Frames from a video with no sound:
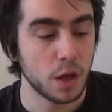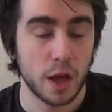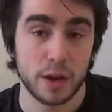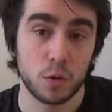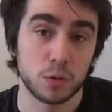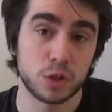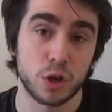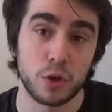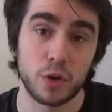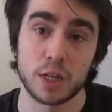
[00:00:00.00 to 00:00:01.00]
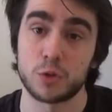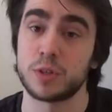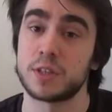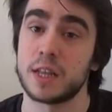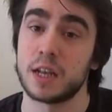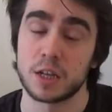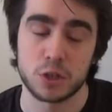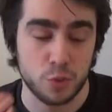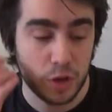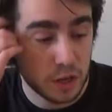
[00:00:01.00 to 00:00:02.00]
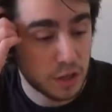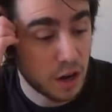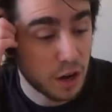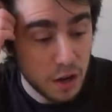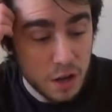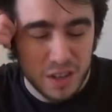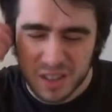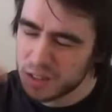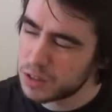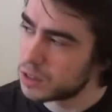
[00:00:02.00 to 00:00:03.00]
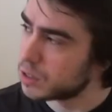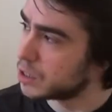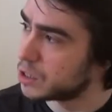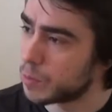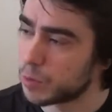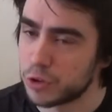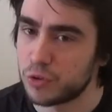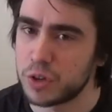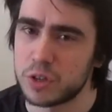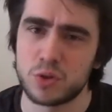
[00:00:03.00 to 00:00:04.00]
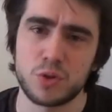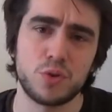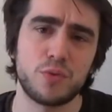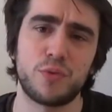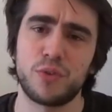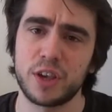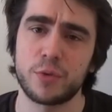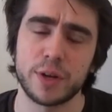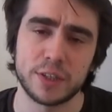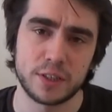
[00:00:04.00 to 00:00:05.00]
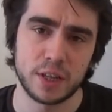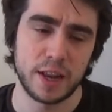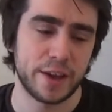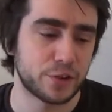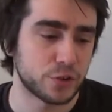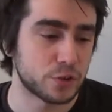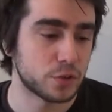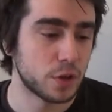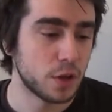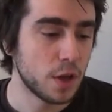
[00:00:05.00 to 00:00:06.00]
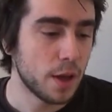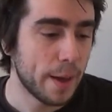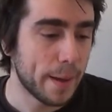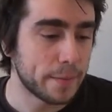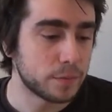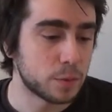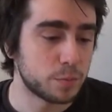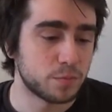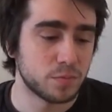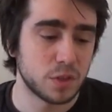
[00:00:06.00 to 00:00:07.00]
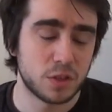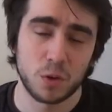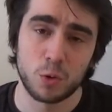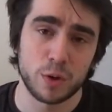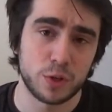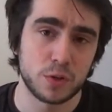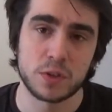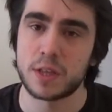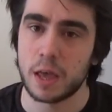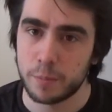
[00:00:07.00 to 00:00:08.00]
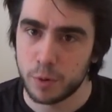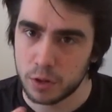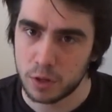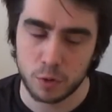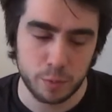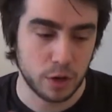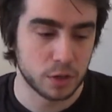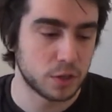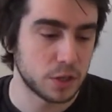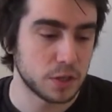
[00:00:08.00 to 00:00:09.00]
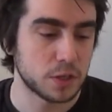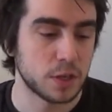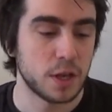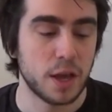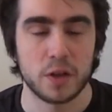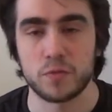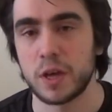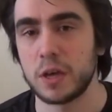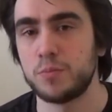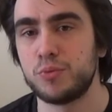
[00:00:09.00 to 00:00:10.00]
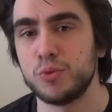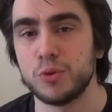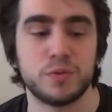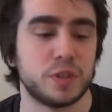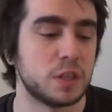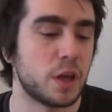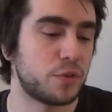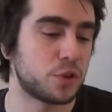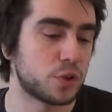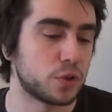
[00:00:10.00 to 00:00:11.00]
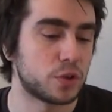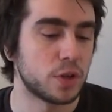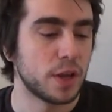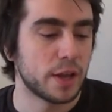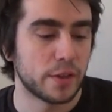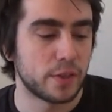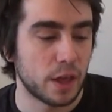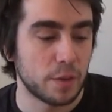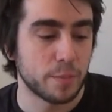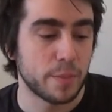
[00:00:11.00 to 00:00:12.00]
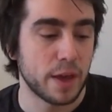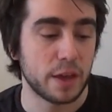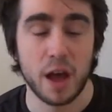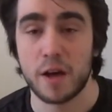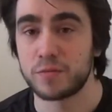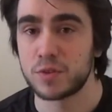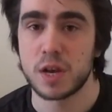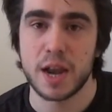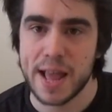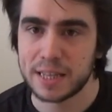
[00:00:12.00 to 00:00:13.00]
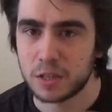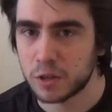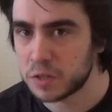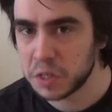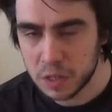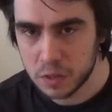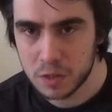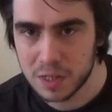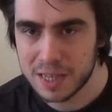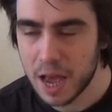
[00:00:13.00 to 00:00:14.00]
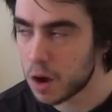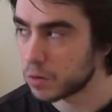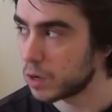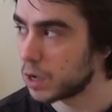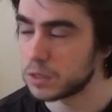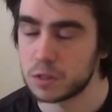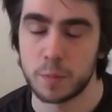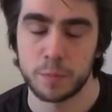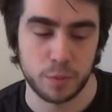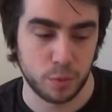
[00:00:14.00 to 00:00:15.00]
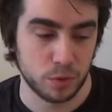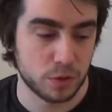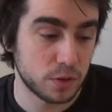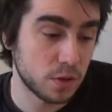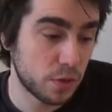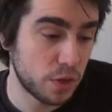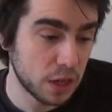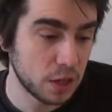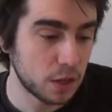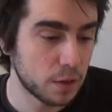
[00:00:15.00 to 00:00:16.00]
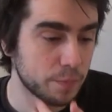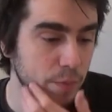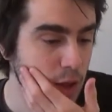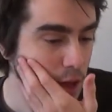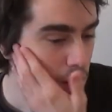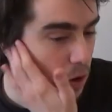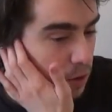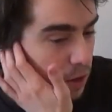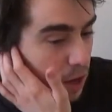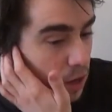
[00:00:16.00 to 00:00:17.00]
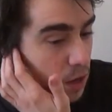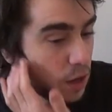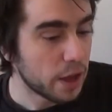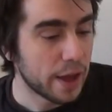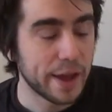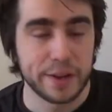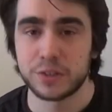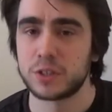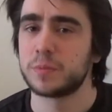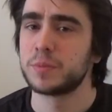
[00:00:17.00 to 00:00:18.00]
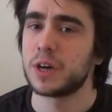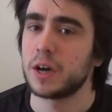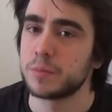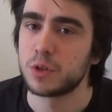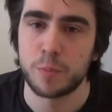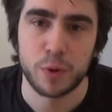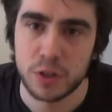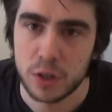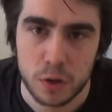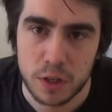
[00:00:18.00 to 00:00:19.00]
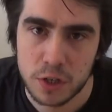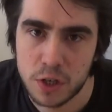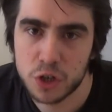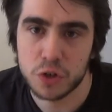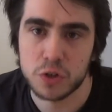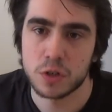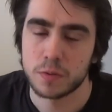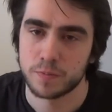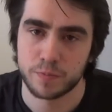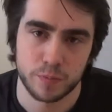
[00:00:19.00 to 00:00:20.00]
And also, as we said last week, there are in some countries too frequent elections, and it's always the same political parties, and they proved inefficient, and they may have let the citizens down, as some people think. Okay, and sometimes the political decisions